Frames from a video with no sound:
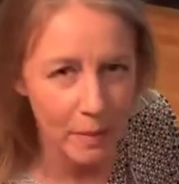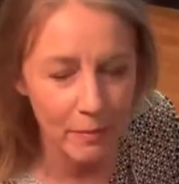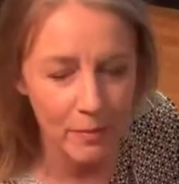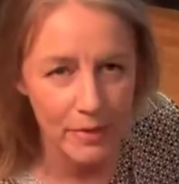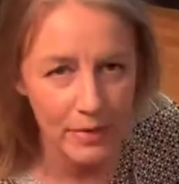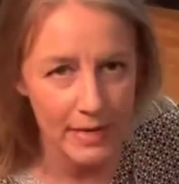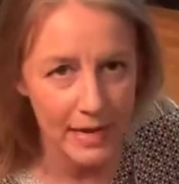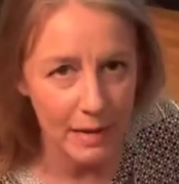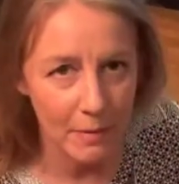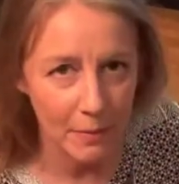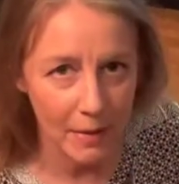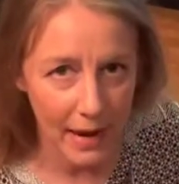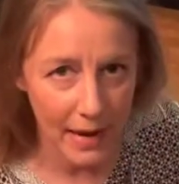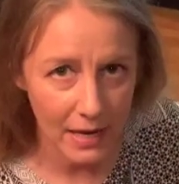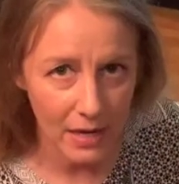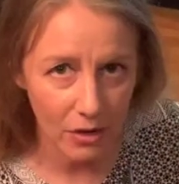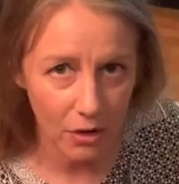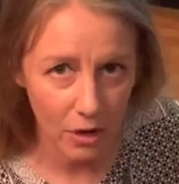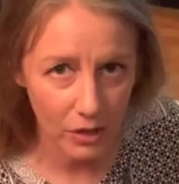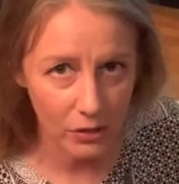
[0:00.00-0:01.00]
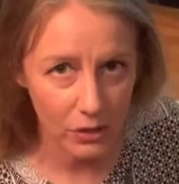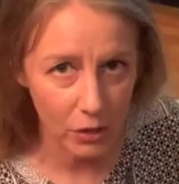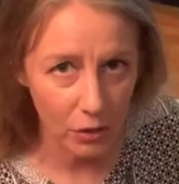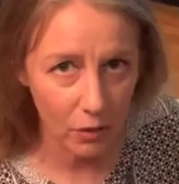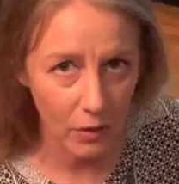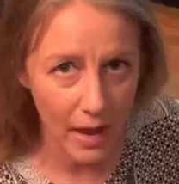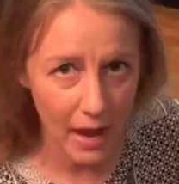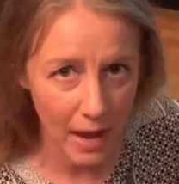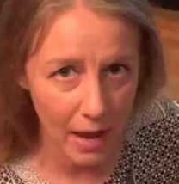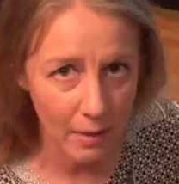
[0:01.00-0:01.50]
the name, but I could also
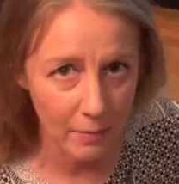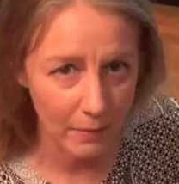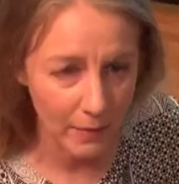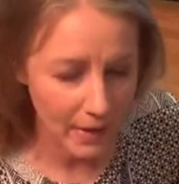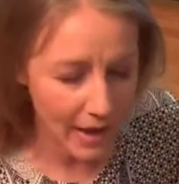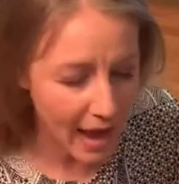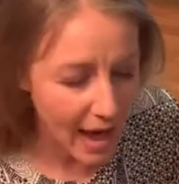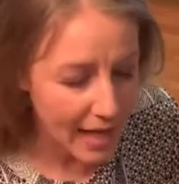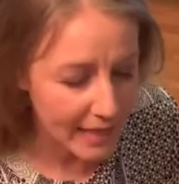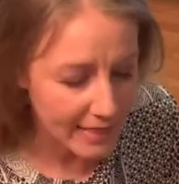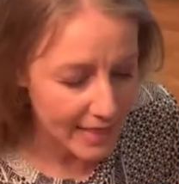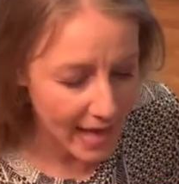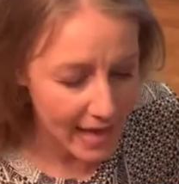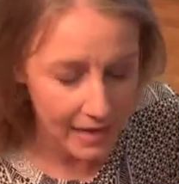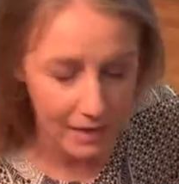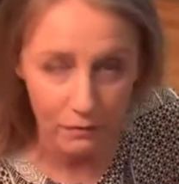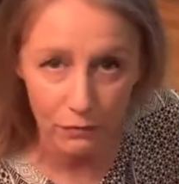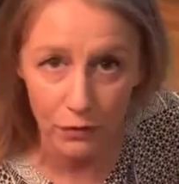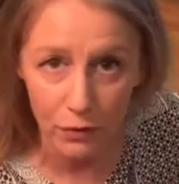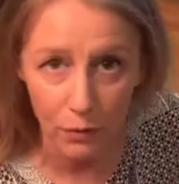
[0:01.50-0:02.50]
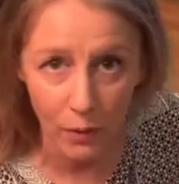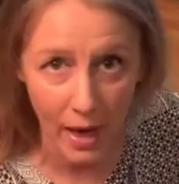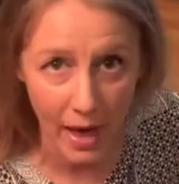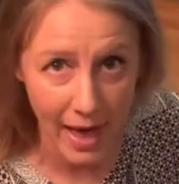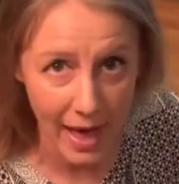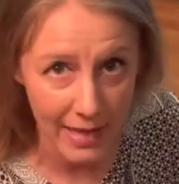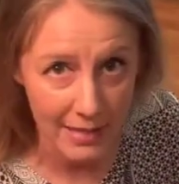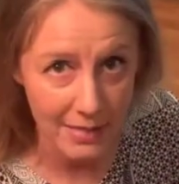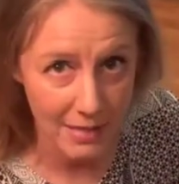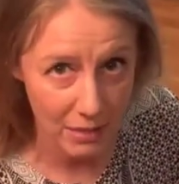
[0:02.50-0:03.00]
add that if you
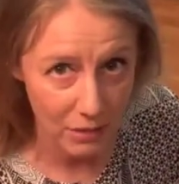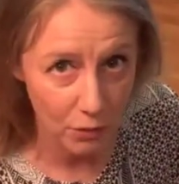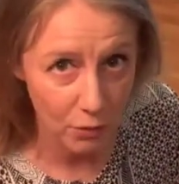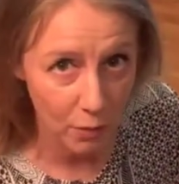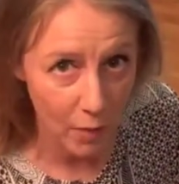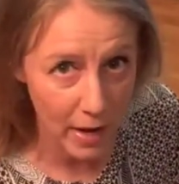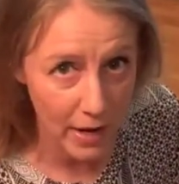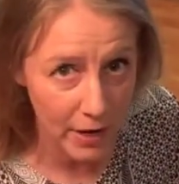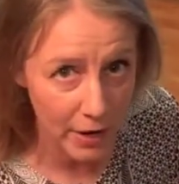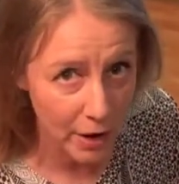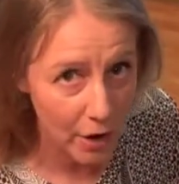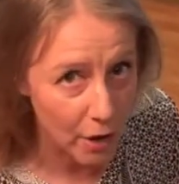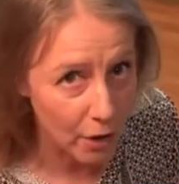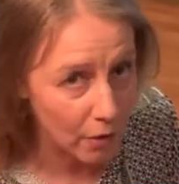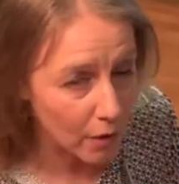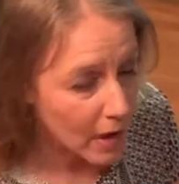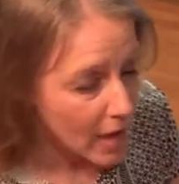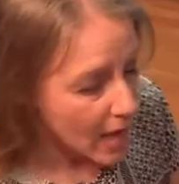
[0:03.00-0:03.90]
ask and you want to know.